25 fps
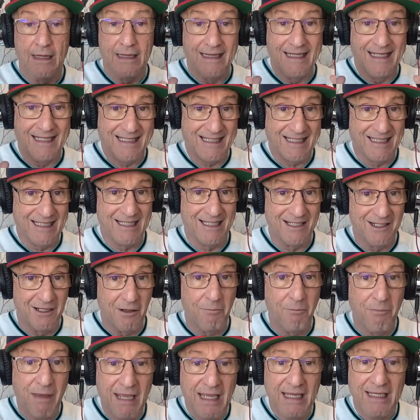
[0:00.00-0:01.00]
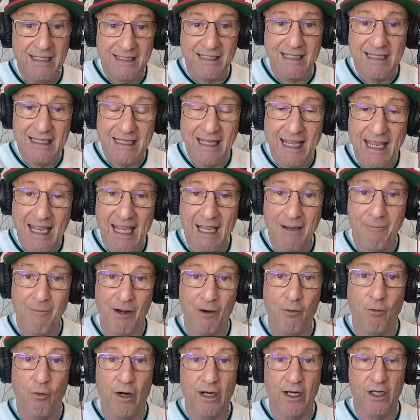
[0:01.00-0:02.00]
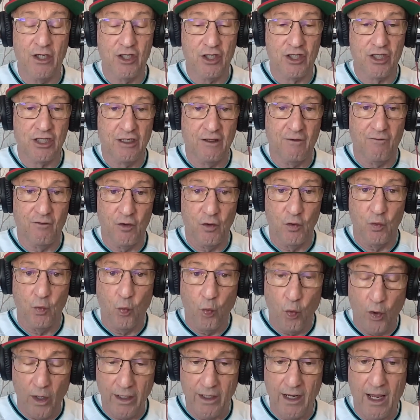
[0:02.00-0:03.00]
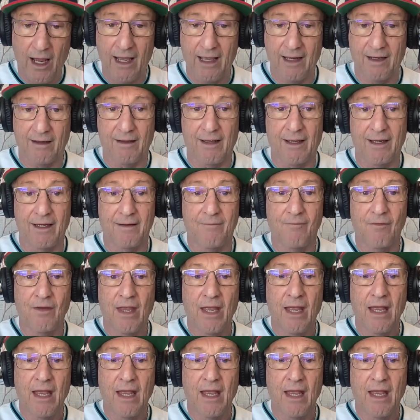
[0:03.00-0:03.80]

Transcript: This is an amazing game. I want to just give you one highlight.